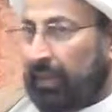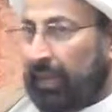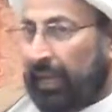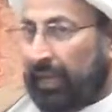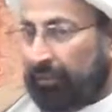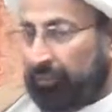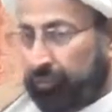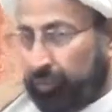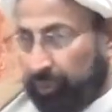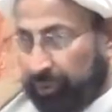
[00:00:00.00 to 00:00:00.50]

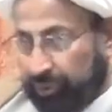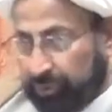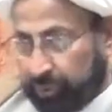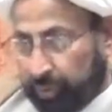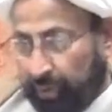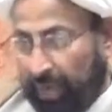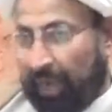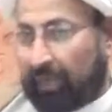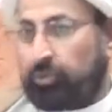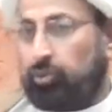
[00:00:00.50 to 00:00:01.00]
And we
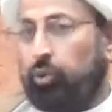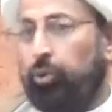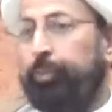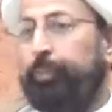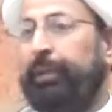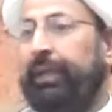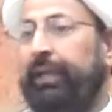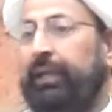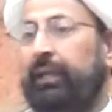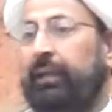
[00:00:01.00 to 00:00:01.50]
should also
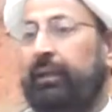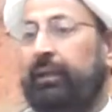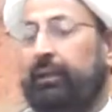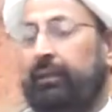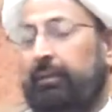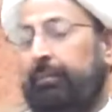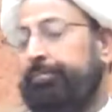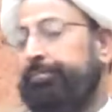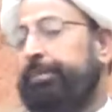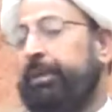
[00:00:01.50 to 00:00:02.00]
be
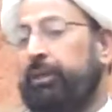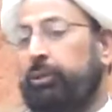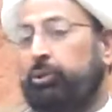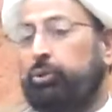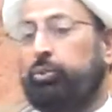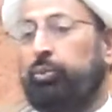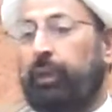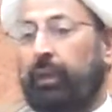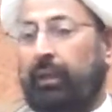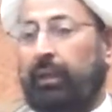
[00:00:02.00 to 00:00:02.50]

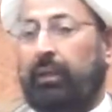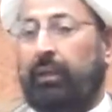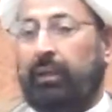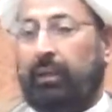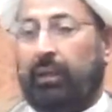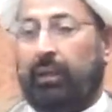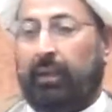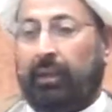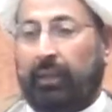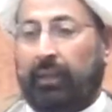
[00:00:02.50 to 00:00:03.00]
punctual
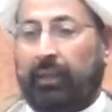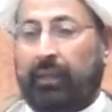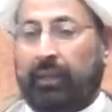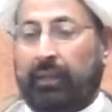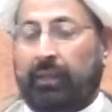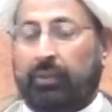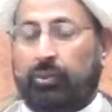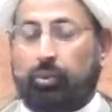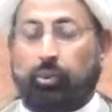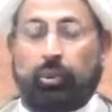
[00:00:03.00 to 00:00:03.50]

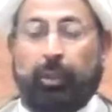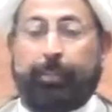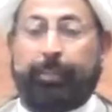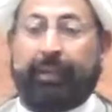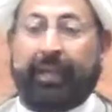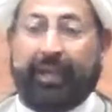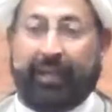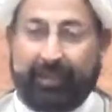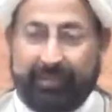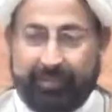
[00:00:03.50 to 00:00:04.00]
to the
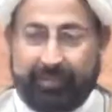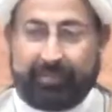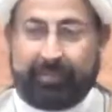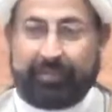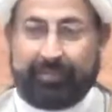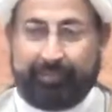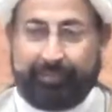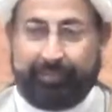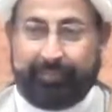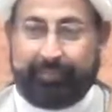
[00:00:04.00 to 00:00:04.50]

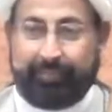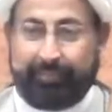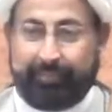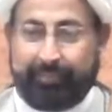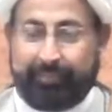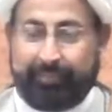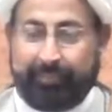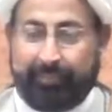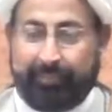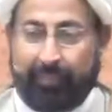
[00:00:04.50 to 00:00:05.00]
prayers,
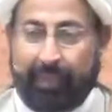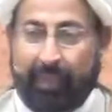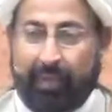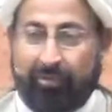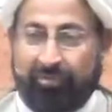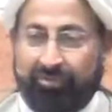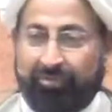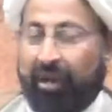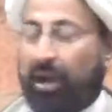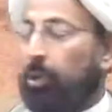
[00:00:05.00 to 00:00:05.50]

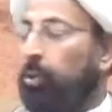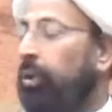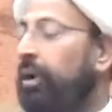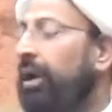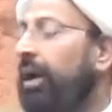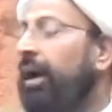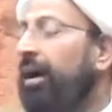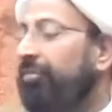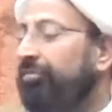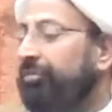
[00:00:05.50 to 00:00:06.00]
follower
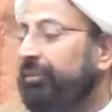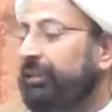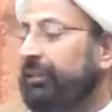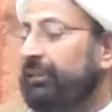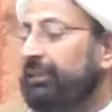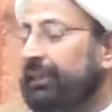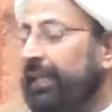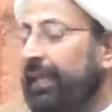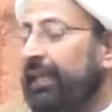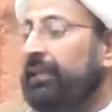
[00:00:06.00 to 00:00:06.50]
of the
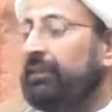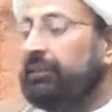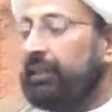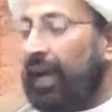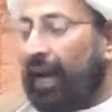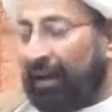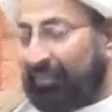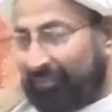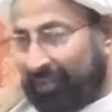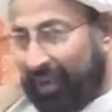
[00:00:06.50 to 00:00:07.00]
sayings
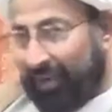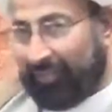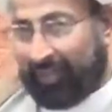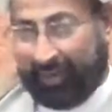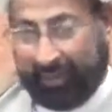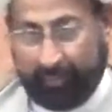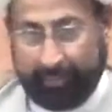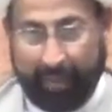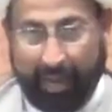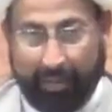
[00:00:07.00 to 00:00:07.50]
of
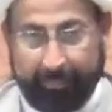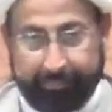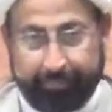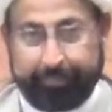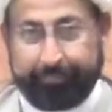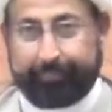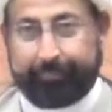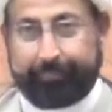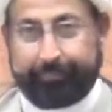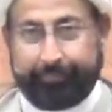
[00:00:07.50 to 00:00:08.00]
our Imam,
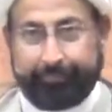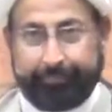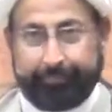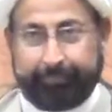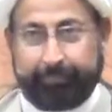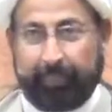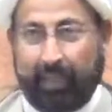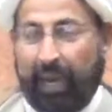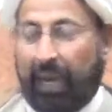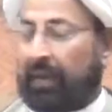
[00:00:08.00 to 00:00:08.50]

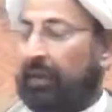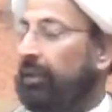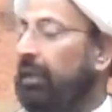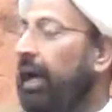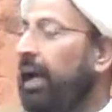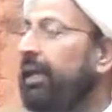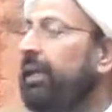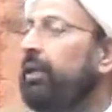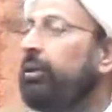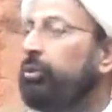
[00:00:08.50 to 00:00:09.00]
and
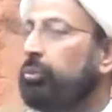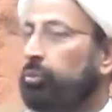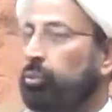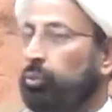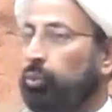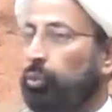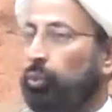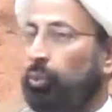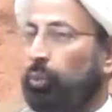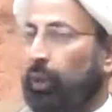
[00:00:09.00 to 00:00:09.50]
loyal
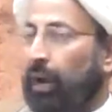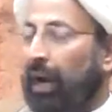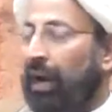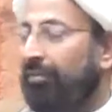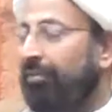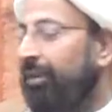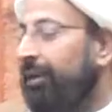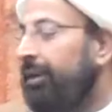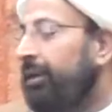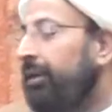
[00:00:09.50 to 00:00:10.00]
to
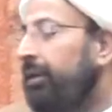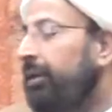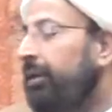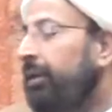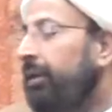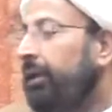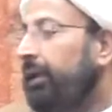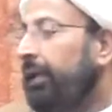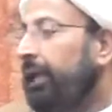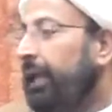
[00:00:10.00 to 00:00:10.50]
our
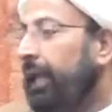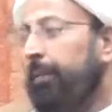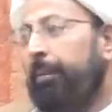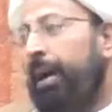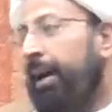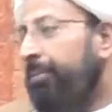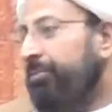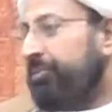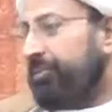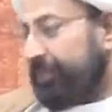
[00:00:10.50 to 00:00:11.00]

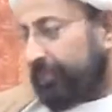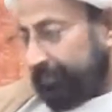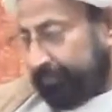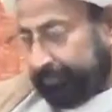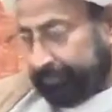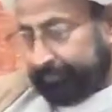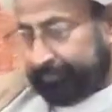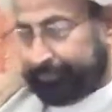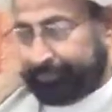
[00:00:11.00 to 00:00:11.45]
Imams.